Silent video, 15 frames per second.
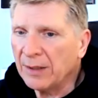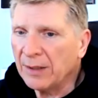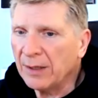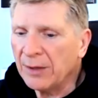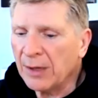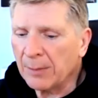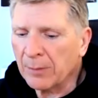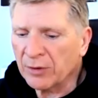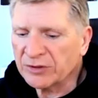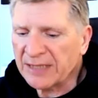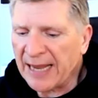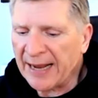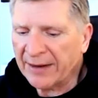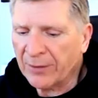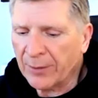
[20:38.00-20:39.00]
numbers
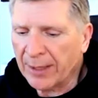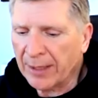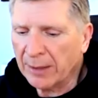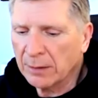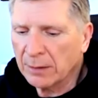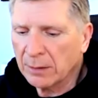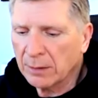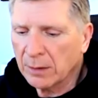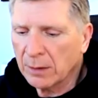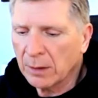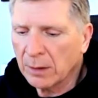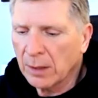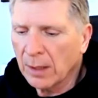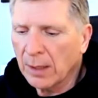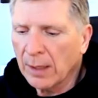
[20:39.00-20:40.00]
accurate.
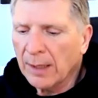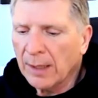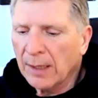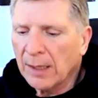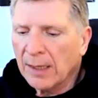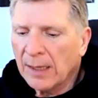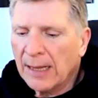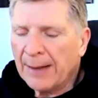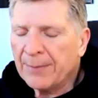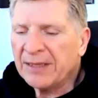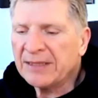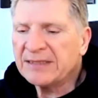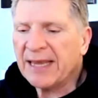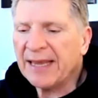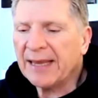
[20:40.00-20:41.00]
I'm
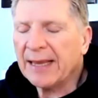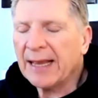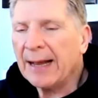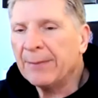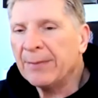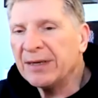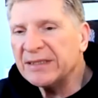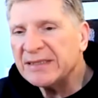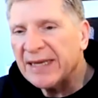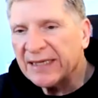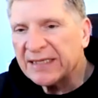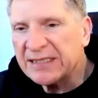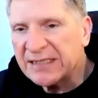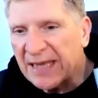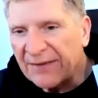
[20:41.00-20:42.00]
going to take
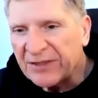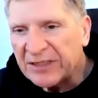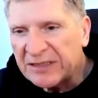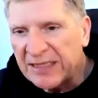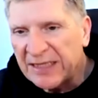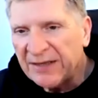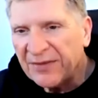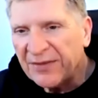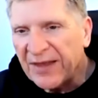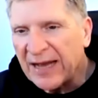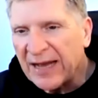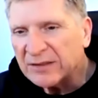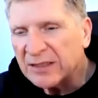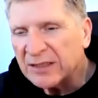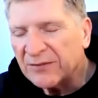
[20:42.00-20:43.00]

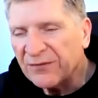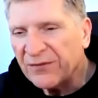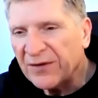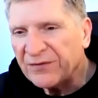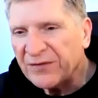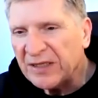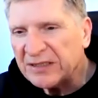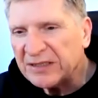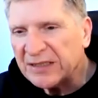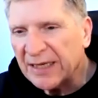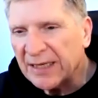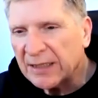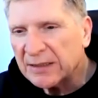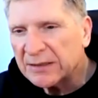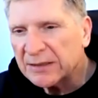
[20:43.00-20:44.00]

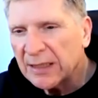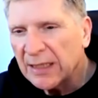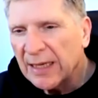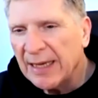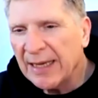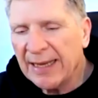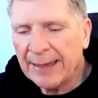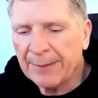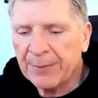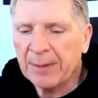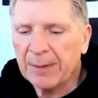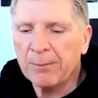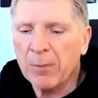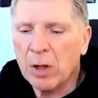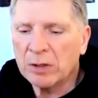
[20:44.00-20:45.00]
17,056 and I'm going to
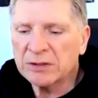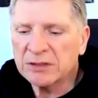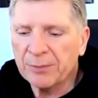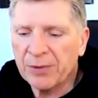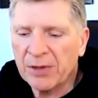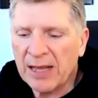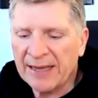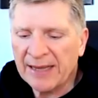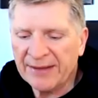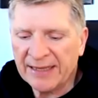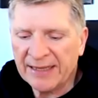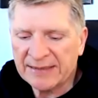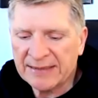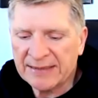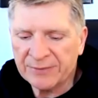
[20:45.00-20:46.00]
multiply
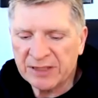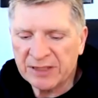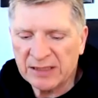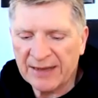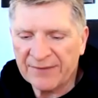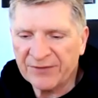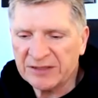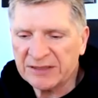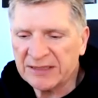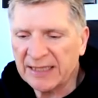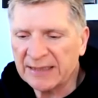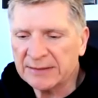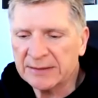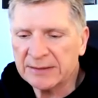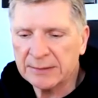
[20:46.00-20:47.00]
that times 11
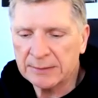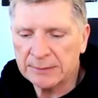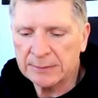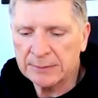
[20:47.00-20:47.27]
cents.